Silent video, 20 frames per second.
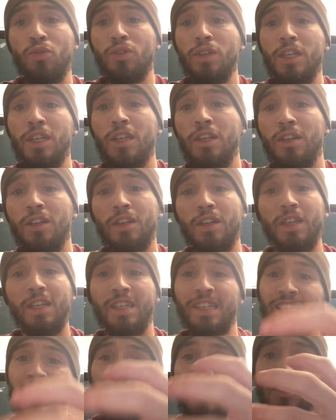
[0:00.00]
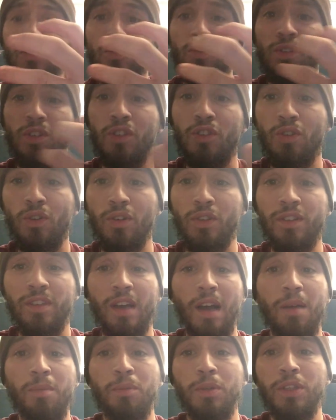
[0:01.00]
year and getting to enjoy
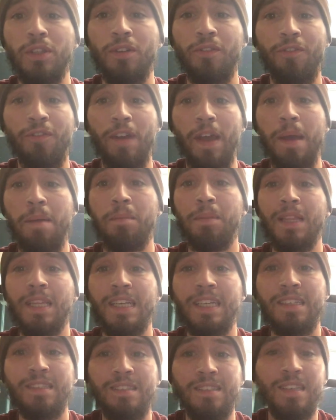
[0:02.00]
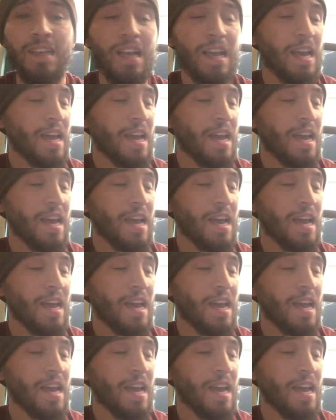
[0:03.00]
time with your families.